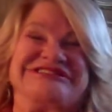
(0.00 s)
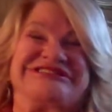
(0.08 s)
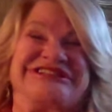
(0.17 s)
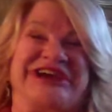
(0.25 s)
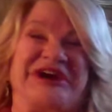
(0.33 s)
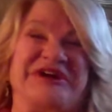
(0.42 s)

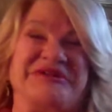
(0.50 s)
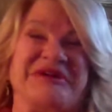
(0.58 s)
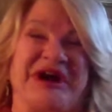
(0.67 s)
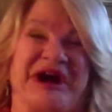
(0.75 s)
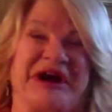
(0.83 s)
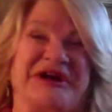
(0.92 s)

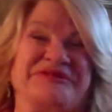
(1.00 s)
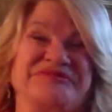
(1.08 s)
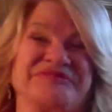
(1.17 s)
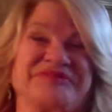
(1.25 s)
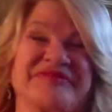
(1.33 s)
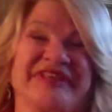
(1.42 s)
so,
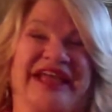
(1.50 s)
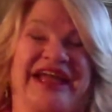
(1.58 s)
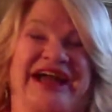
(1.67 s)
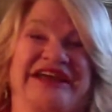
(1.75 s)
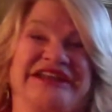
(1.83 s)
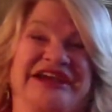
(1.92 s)
um,
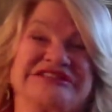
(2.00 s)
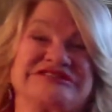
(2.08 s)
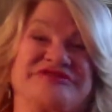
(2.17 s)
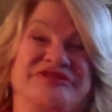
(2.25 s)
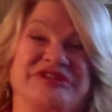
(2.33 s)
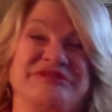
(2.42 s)
and
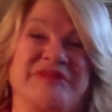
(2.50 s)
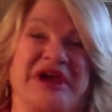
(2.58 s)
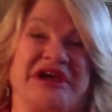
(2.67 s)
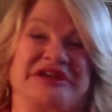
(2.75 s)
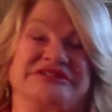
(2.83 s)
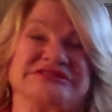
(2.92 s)
as
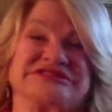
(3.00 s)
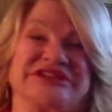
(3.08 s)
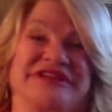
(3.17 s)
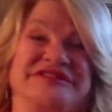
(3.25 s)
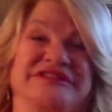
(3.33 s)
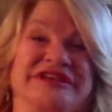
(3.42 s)
females,
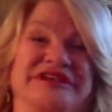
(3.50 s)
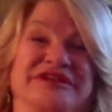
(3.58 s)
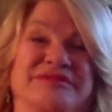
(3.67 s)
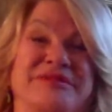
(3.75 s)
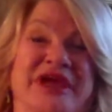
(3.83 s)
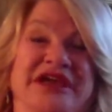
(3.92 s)
I think
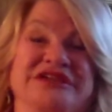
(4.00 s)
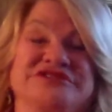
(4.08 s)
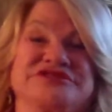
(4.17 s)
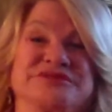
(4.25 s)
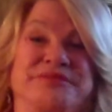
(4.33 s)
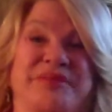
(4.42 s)
a
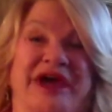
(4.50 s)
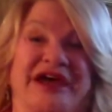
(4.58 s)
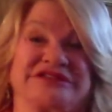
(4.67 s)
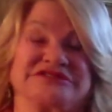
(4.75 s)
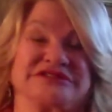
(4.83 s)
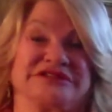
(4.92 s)
major
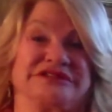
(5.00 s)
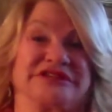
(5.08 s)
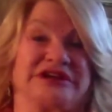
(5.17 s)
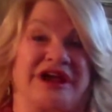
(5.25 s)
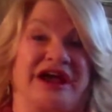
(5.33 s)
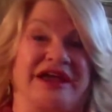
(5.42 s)
pattern
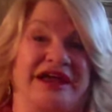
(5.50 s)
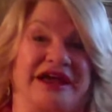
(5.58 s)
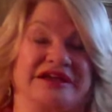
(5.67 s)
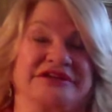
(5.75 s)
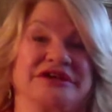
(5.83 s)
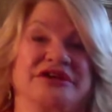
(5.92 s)
that I
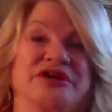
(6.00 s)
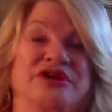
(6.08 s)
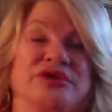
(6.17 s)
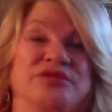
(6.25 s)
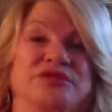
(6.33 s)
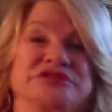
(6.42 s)
had
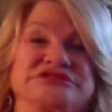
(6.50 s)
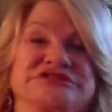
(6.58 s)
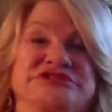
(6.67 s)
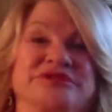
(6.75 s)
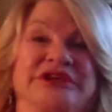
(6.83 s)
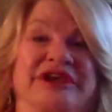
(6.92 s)
was
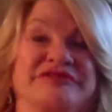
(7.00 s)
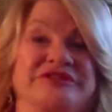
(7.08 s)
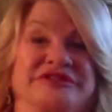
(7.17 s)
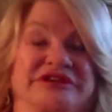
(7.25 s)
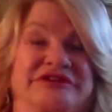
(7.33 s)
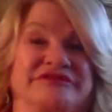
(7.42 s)
doing
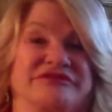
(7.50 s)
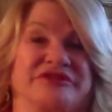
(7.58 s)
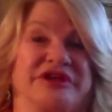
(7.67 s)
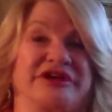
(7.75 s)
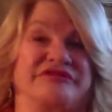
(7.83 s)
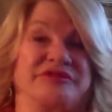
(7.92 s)
everything
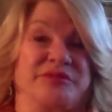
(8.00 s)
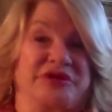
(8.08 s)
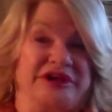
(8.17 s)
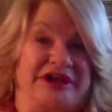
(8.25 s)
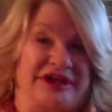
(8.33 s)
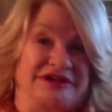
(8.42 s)
for
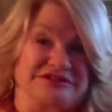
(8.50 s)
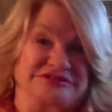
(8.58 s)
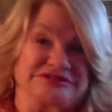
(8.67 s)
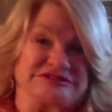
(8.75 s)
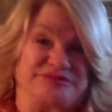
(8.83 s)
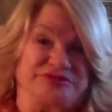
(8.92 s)
everybody
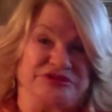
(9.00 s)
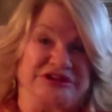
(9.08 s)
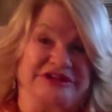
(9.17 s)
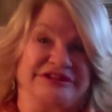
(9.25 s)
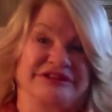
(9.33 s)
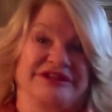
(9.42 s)
else,
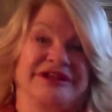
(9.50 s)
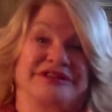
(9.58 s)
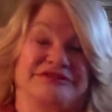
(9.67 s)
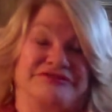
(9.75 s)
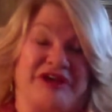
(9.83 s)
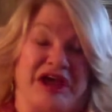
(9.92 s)
putting
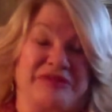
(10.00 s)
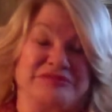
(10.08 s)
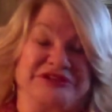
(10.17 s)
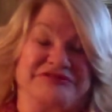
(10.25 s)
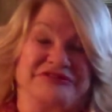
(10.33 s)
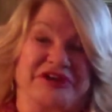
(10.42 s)
the
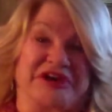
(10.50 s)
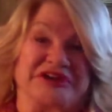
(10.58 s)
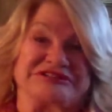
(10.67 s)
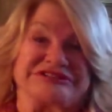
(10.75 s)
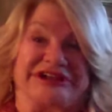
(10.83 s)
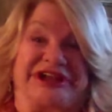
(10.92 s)
family
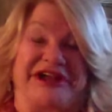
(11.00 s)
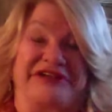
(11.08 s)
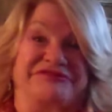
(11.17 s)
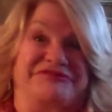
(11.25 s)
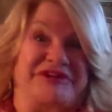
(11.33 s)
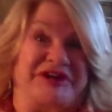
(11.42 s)
first. Like I
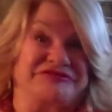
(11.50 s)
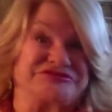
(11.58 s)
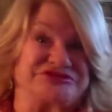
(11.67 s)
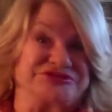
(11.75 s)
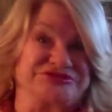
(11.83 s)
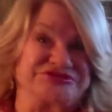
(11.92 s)
have five
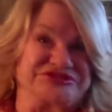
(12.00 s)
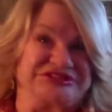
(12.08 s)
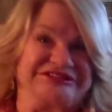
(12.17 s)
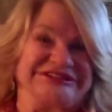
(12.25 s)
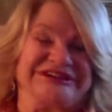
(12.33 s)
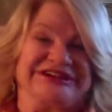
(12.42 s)

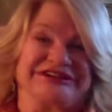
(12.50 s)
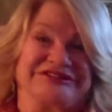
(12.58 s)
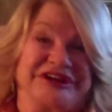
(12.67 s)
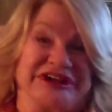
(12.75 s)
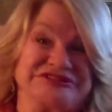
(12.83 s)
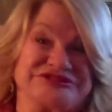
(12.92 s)
children,
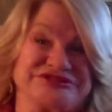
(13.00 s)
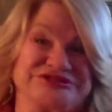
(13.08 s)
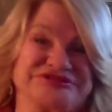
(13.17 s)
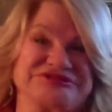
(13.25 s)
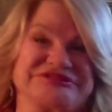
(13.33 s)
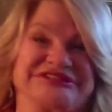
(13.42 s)

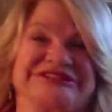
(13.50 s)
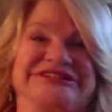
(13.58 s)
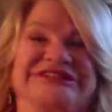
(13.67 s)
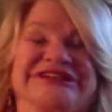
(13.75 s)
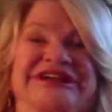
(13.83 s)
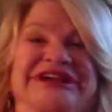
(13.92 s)

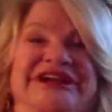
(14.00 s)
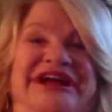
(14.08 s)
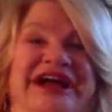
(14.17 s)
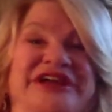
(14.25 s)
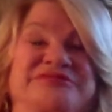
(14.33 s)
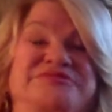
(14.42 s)
grandchildren,
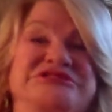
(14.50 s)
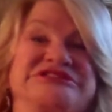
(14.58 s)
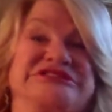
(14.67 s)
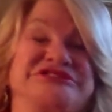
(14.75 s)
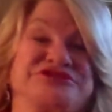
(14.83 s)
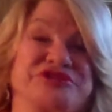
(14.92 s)
had a
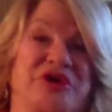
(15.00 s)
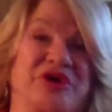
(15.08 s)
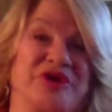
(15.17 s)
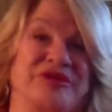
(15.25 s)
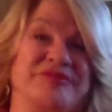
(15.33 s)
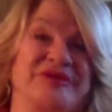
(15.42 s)
busy
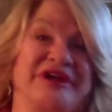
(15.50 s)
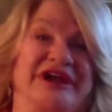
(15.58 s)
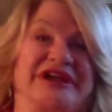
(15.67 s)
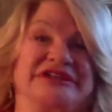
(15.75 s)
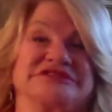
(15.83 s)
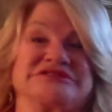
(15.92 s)
job,
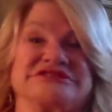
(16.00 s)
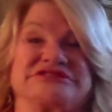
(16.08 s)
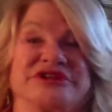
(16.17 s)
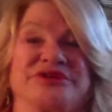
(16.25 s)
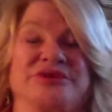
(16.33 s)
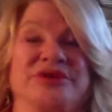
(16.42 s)
and
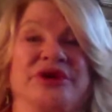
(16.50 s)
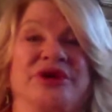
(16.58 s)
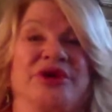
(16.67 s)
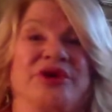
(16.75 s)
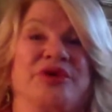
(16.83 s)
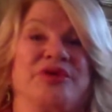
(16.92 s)
so
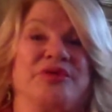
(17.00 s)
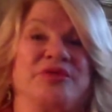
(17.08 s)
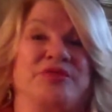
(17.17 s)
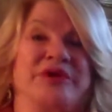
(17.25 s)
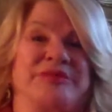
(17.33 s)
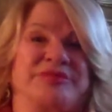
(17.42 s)

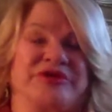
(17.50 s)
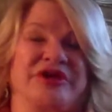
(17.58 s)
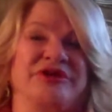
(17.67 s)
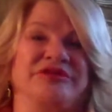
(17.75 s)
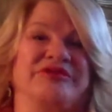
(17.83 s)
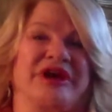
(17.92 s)
we're
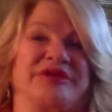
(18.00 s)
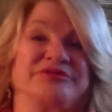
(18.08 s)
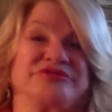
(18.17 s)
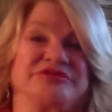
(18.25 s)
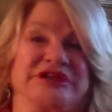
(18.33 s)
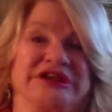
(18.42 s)

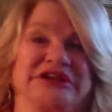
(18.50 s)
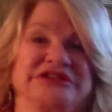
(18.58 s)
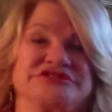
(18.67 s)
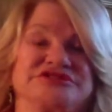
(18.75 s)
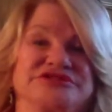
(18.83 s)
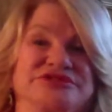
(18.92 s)
programmed really
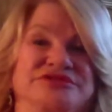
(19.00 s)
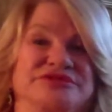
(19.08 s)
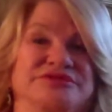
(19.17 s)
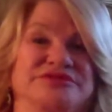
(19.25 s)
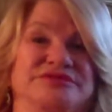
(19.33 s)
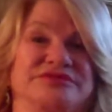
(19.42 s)

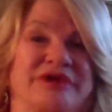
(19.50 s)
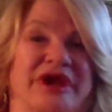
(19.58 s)
to